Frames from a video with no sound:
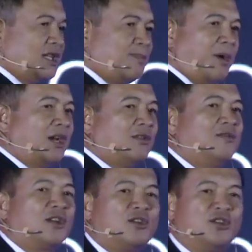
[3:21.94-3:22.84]
is part
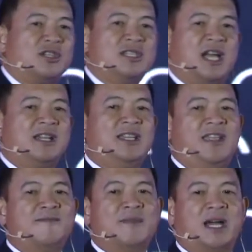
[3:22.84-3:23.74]
of the curse God
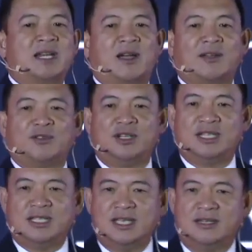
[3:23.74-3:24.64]
gave man after
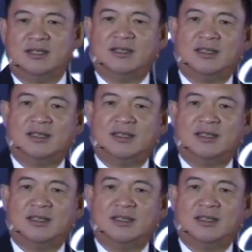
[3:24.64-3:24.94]
his sin.